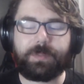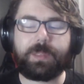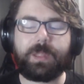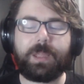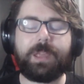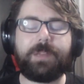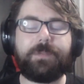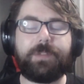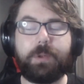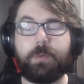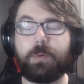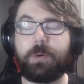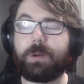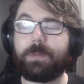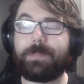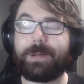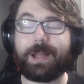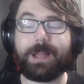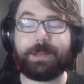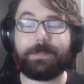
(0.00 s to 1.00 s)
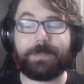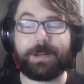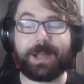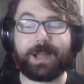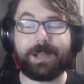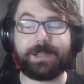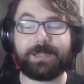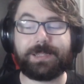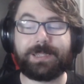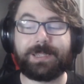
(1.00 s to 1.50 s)
if you were to buy a
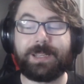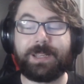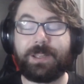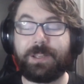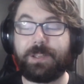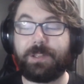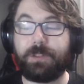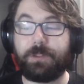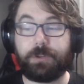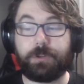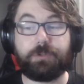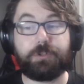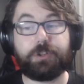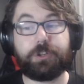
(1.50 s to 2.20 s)
box, you